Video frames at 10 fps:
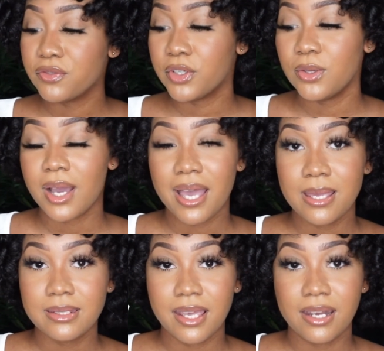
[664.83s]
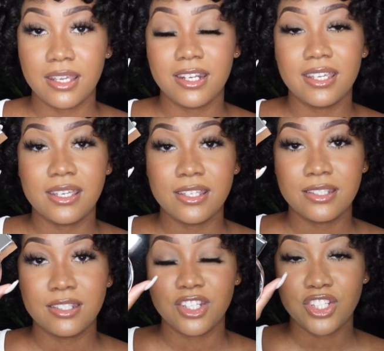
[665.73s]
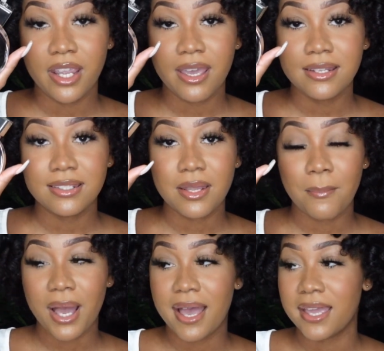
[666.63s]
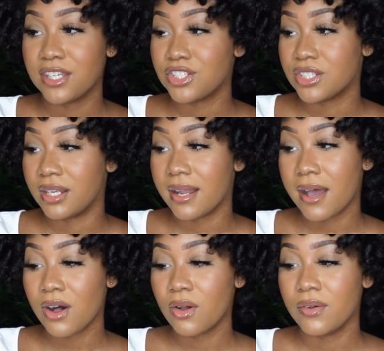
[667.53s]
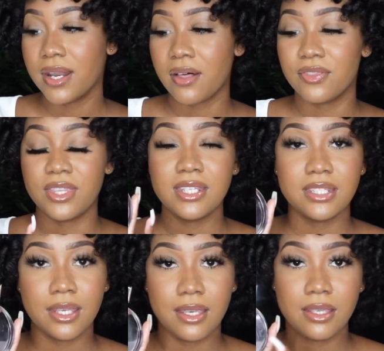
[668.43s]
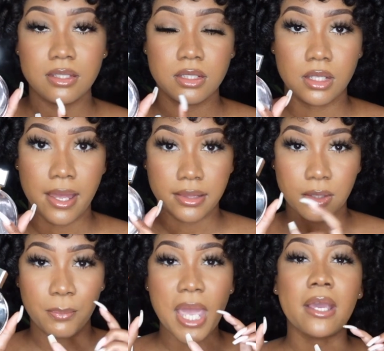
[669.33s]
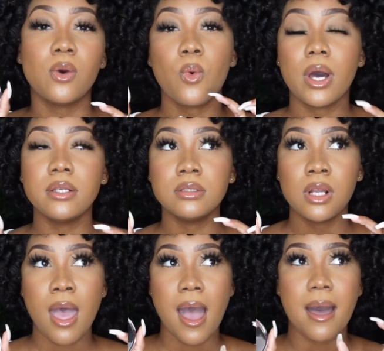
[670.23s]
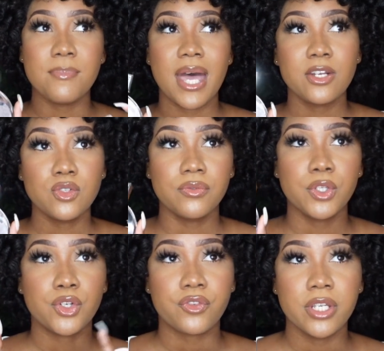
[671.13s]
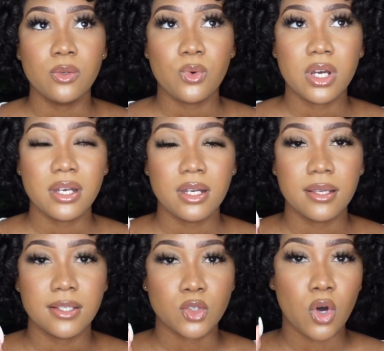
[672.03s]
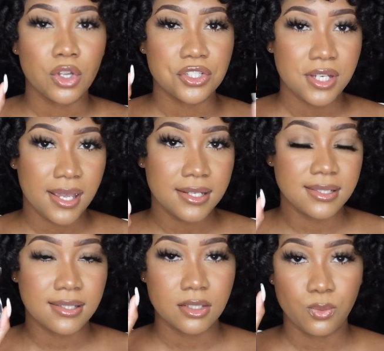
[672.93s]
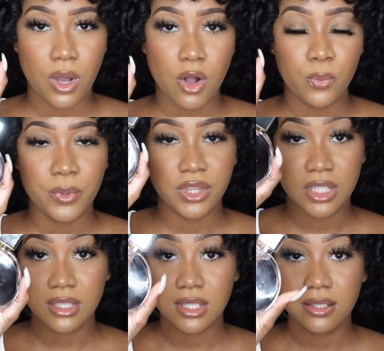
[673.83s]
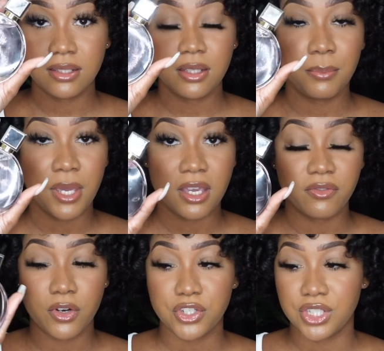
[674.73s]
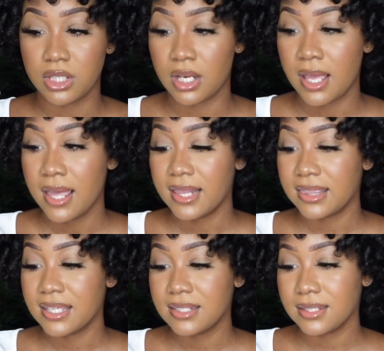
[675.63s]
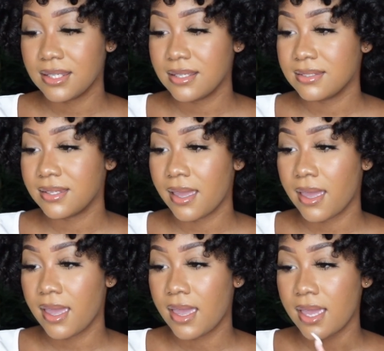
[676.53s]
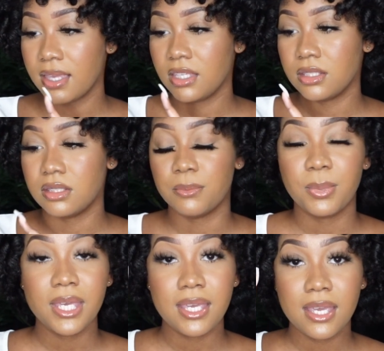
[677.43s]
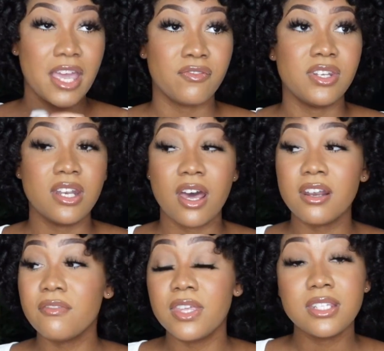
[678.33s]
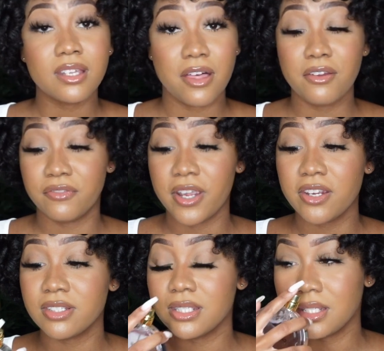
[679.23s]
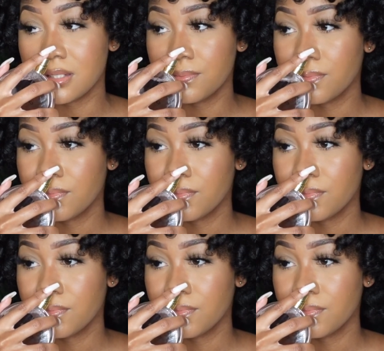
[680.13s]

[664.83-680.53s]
for you guys, and it is Chance by Chanel. Now this is like the pink one. I'm not sure if the green one is called Chance as well, but this is the pink version. This is a EDP. If none of these other fragrances